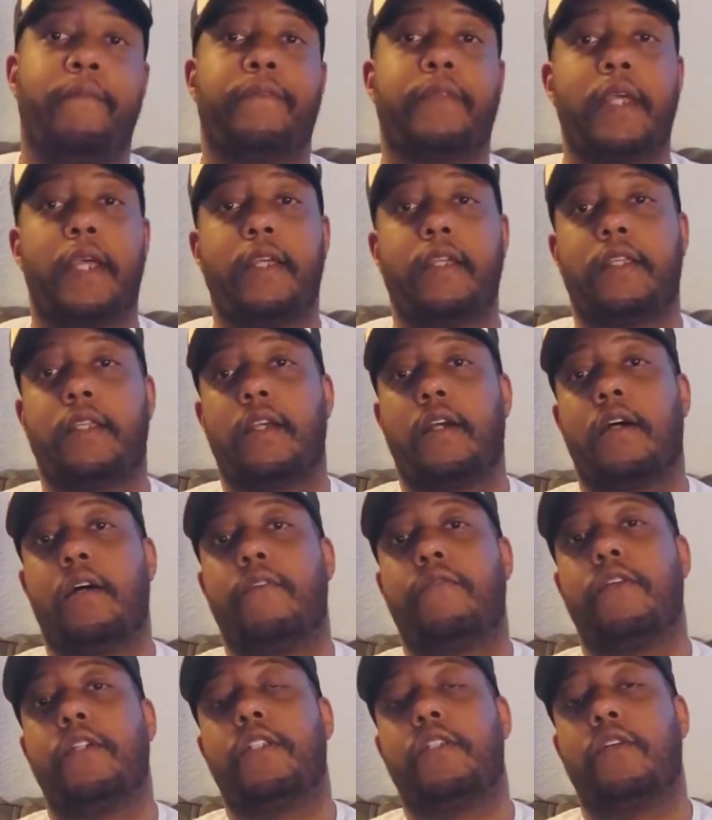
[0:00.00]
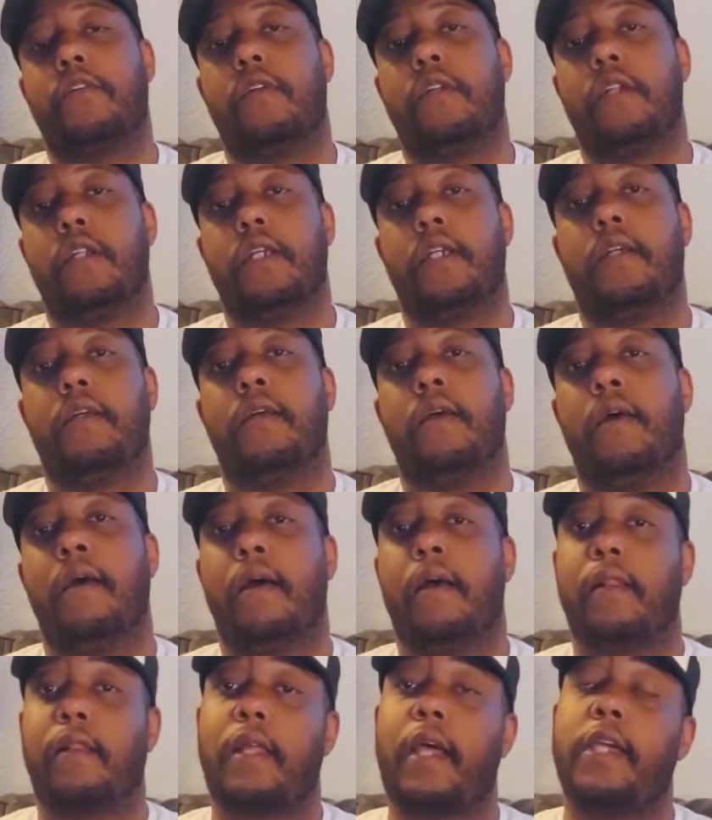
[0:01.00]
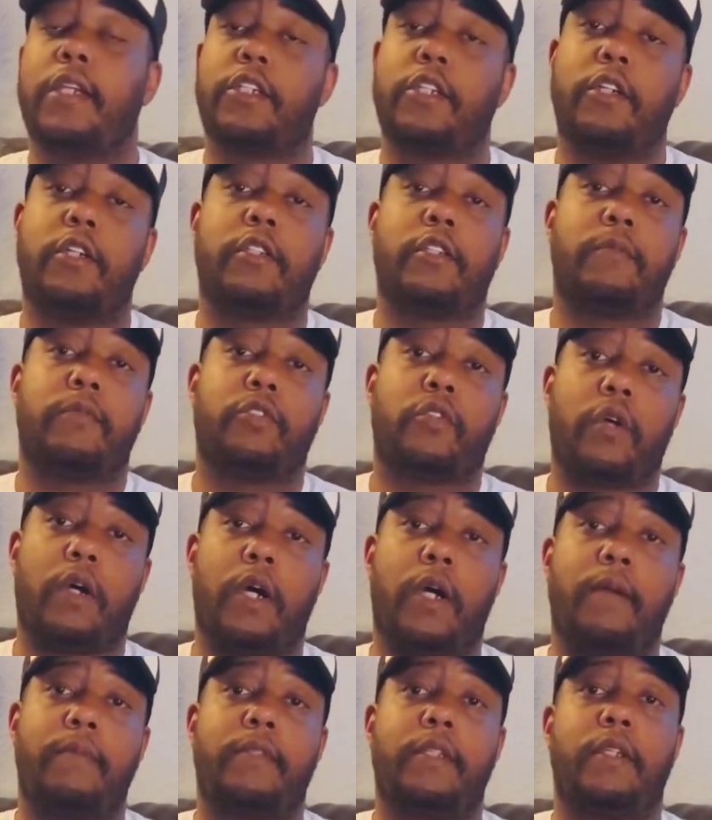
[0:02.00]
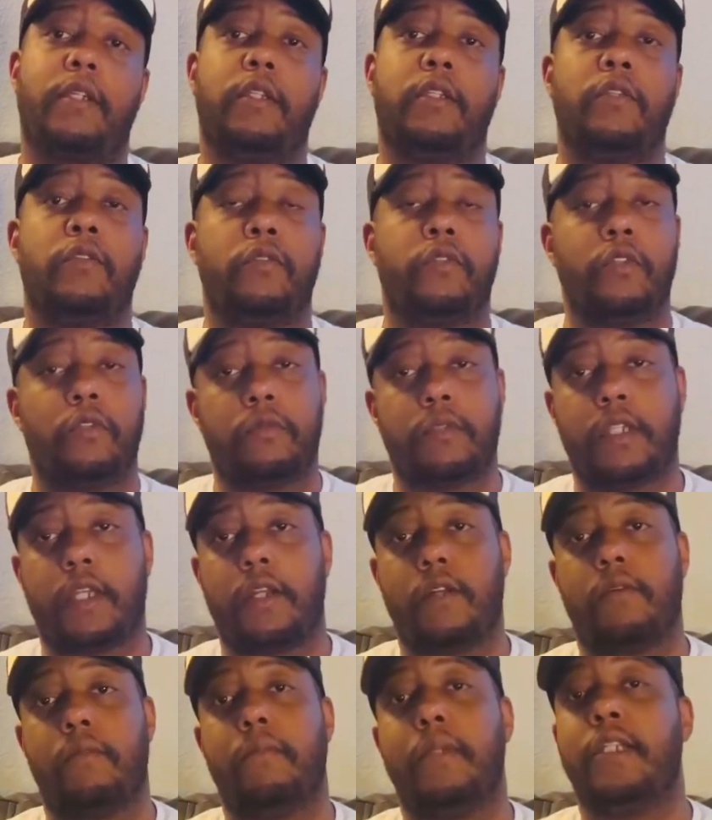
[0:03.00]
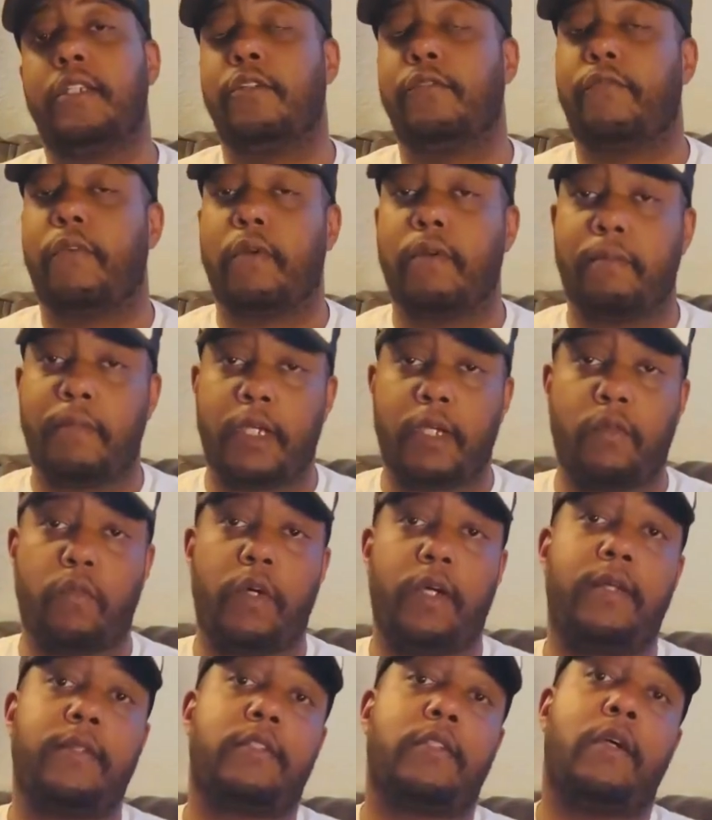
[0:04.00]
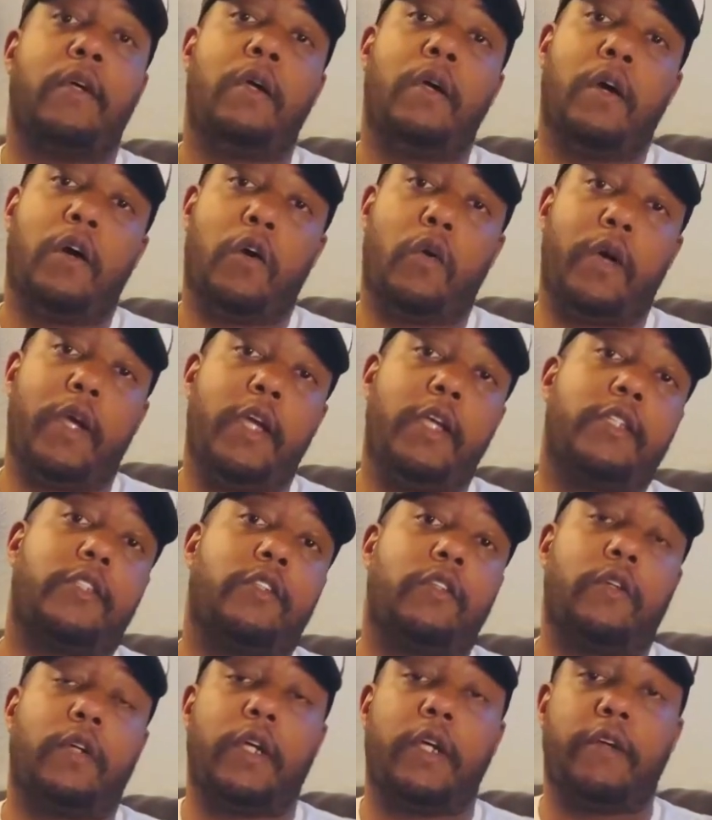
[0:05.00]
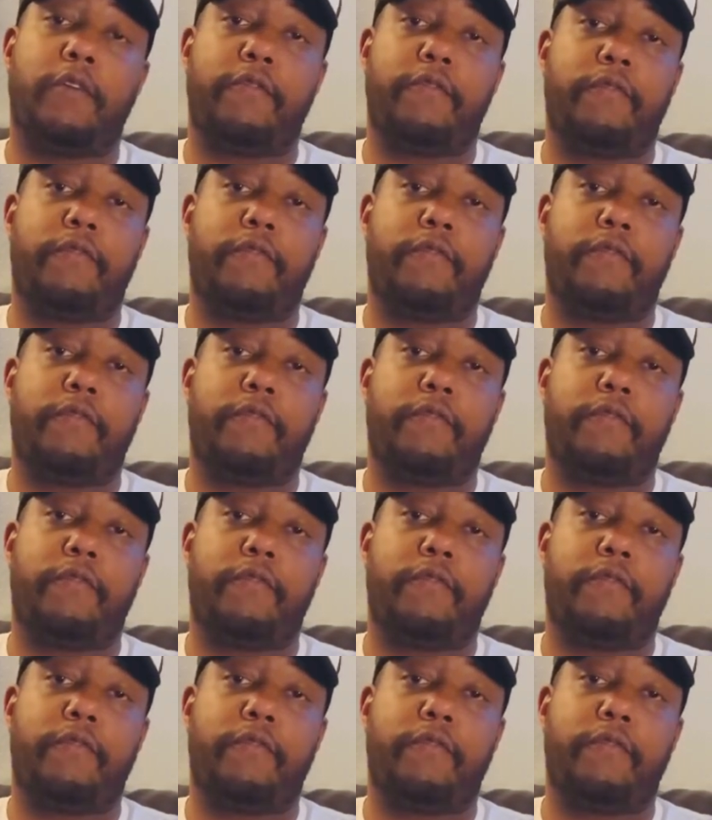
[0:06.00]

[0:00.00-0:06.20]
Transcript: Thank y'all for tuning in. Like, share, and subscribe to the YouTube channel. Meet you from the Midwest on Instagram,